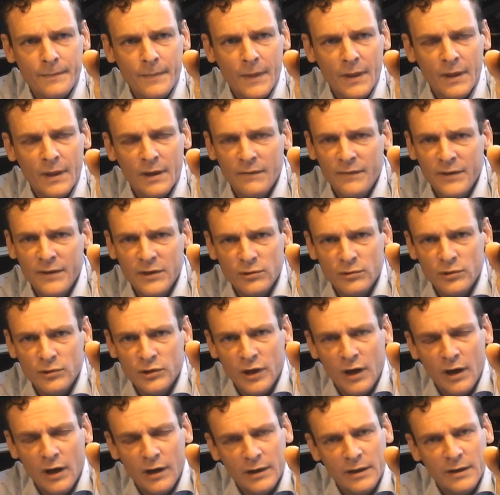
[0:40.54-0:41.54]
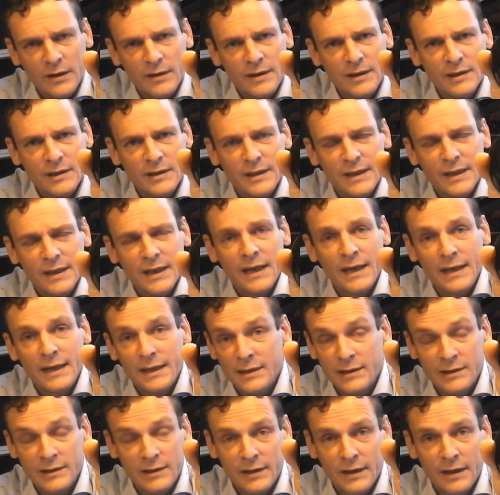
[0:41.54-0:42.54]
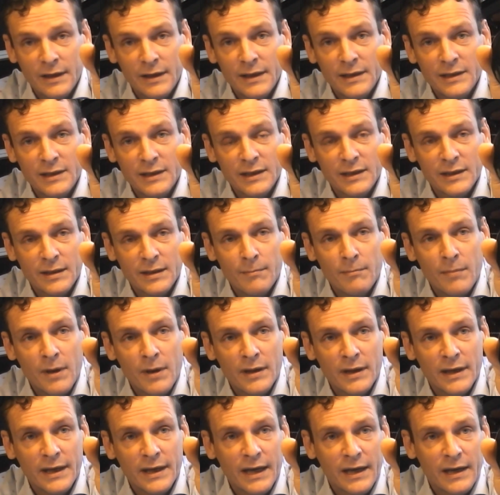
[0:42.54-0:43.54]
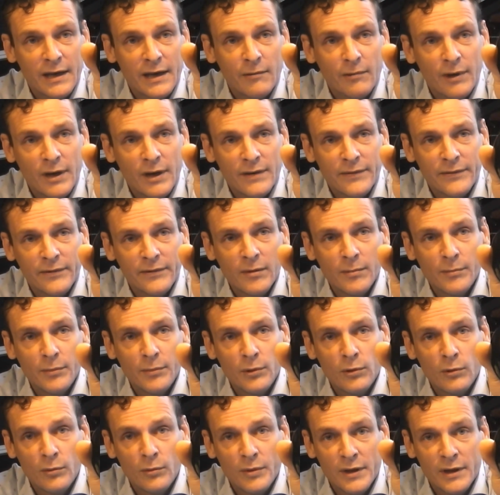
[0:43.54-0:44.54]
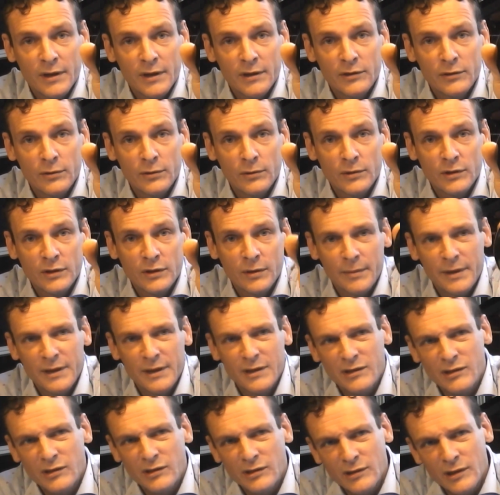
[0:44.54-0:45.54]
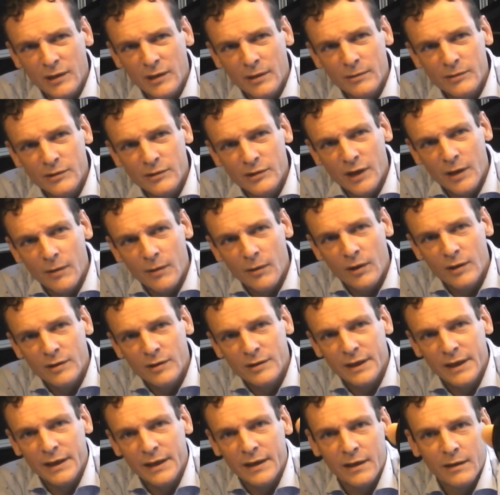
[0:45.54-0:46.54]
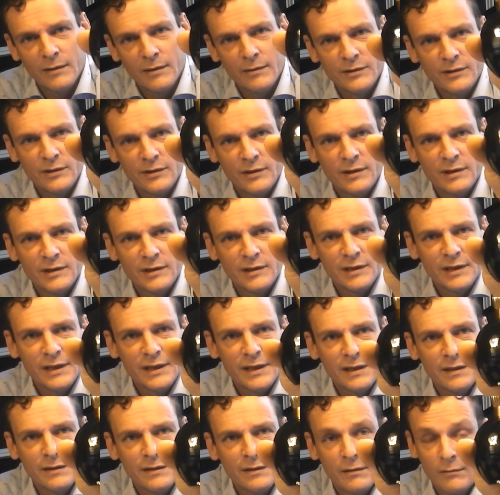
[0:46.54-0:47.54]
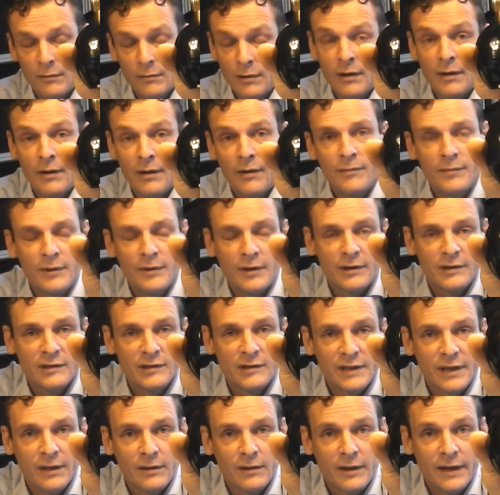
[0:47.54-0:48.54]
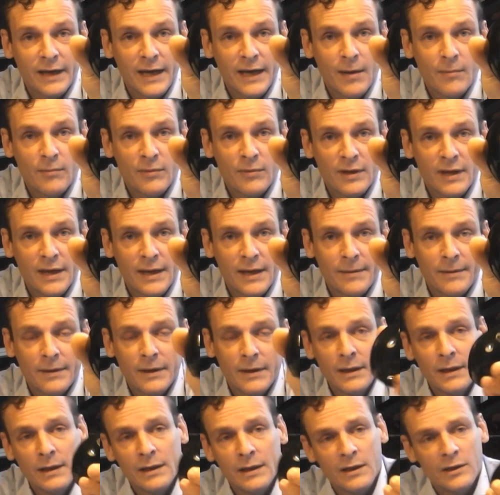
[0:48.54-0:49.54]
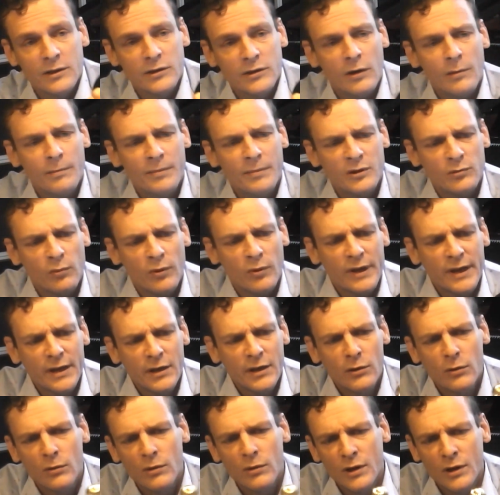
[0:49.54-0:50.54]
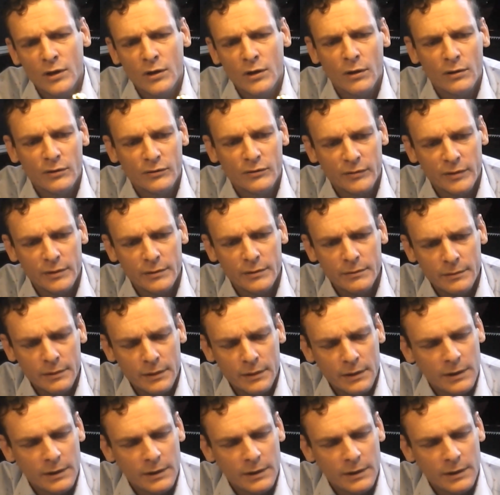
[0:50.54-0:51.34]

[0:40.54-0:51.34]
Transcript: official jargon is that this is a mother getting ready for a ball with her daughter, but it's so Art Deco, as you can see. Well, I hope you can see on the camera there. The top is what they call a godron,